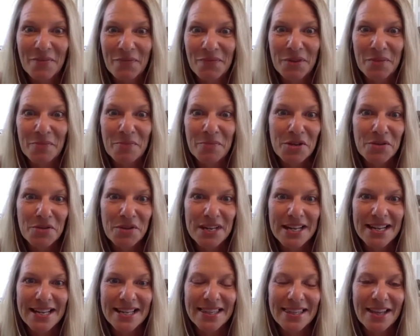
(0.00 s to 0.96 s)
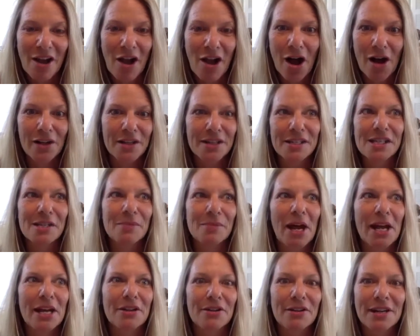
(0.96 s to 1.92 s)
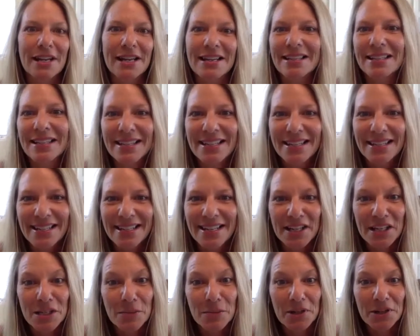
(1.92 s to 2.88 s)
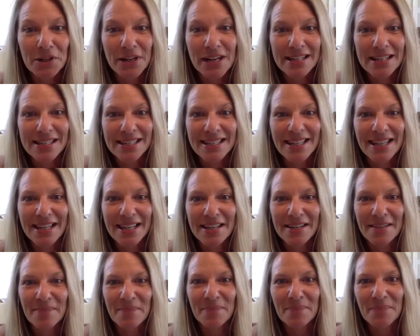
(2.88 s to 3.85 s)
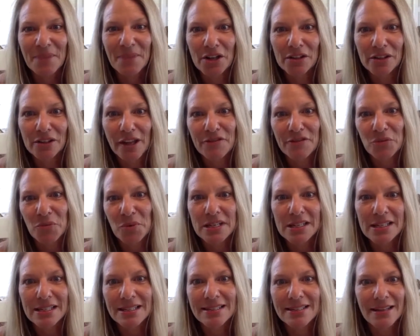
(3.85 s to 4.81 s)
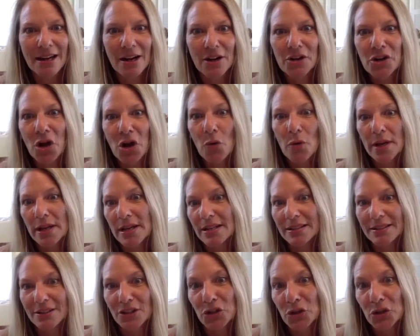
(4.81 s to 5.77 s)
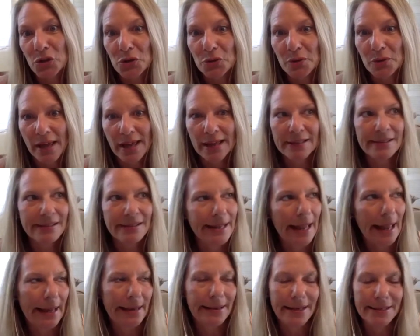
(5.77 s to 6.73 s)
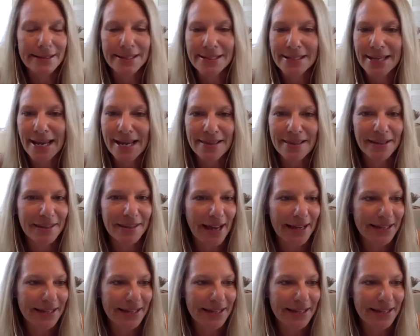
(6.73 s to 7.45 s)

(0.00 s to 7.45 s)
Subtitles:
the beauty and the awe-inspiring experience that our loved ones are going to. And again, not to say that